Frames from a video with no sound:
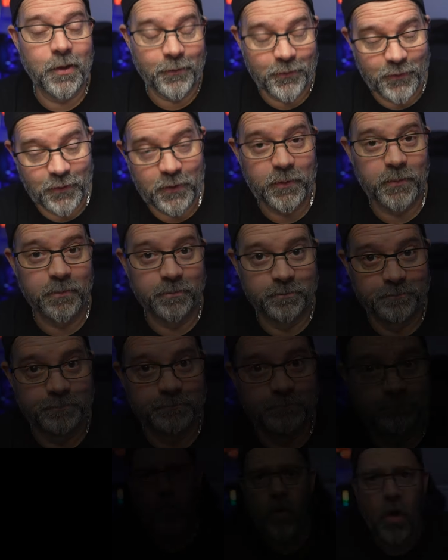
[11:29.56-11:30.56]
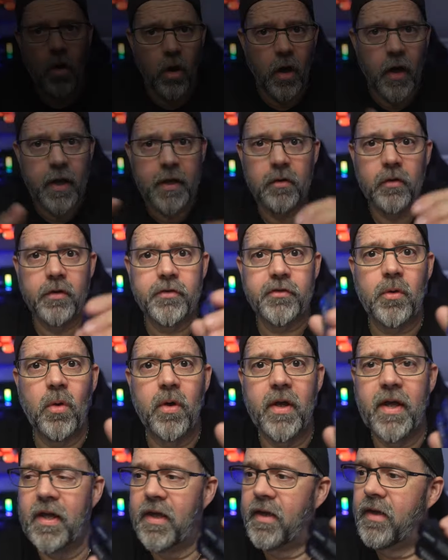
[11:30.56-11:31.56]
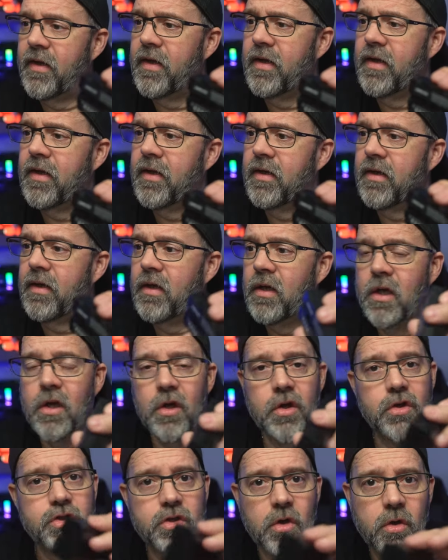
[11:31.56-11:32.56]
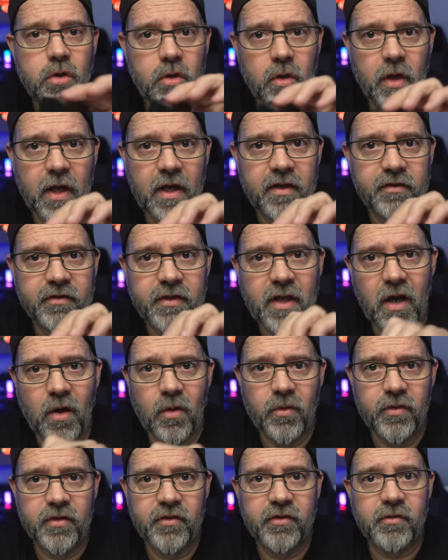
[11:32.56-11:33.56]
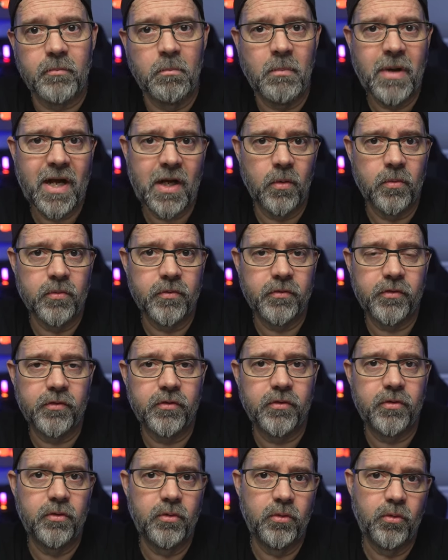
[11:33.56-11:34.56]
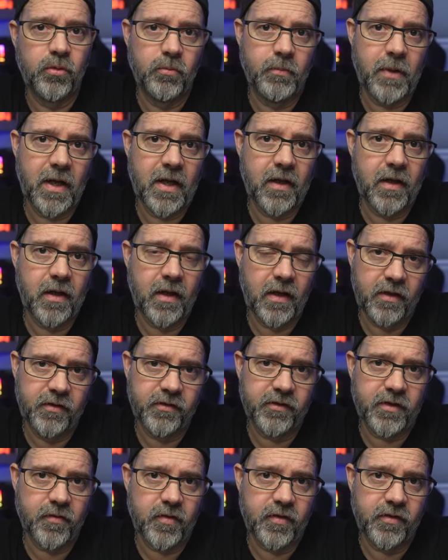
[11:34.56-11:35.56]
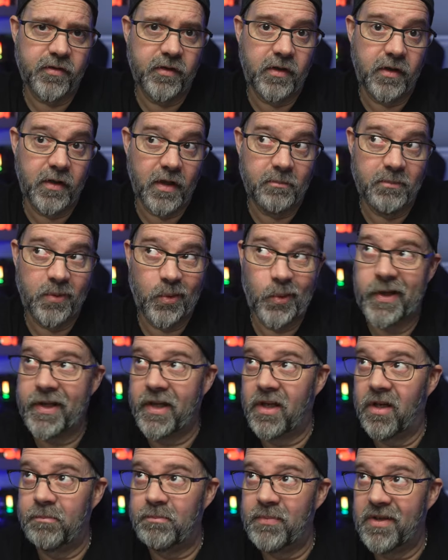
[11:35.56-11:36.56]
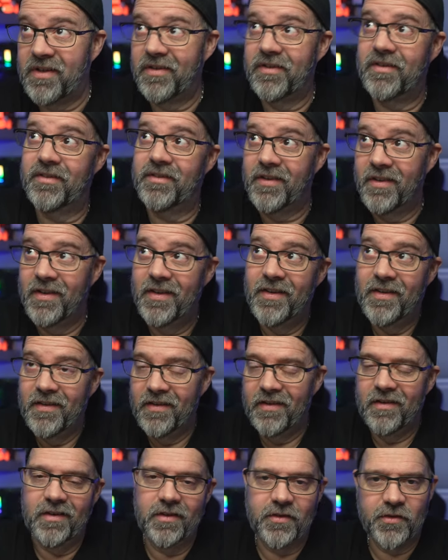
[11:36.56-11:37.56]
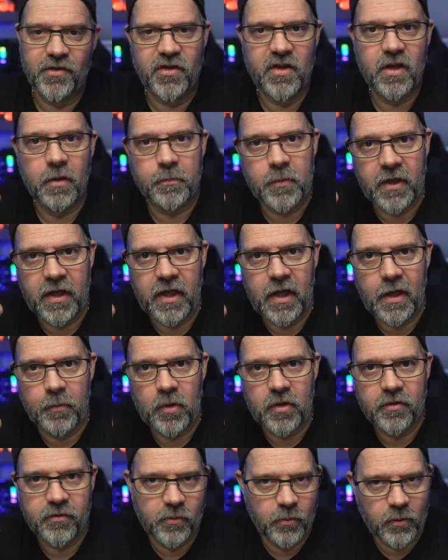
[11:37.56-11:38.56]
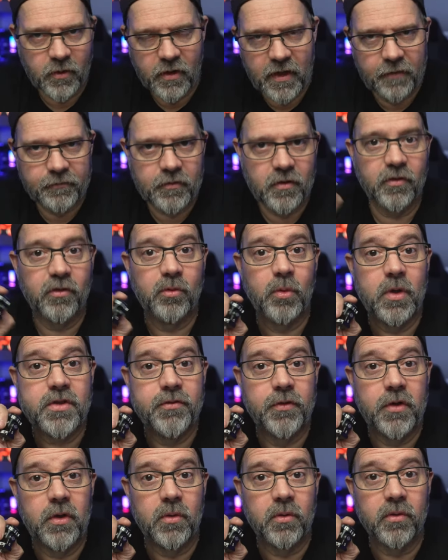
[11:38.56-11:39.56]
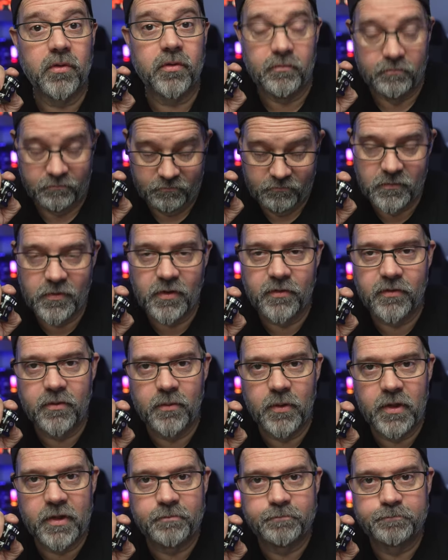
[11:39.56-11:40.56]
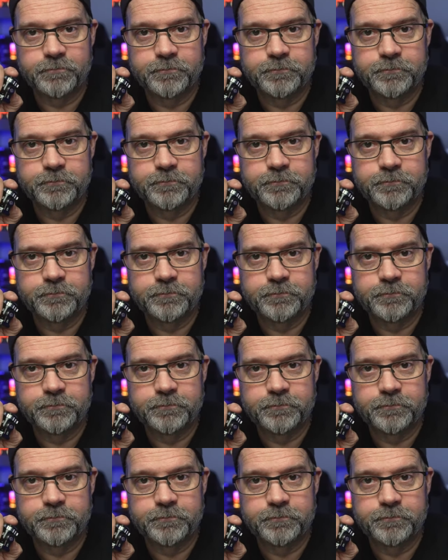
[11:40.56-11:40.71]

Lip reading: a few. All right, let's go ahead and show you guys how this mounts to my A7C. And I'm pointing up because it's the upper camera, so we're gonna have to switch views. Let's do it.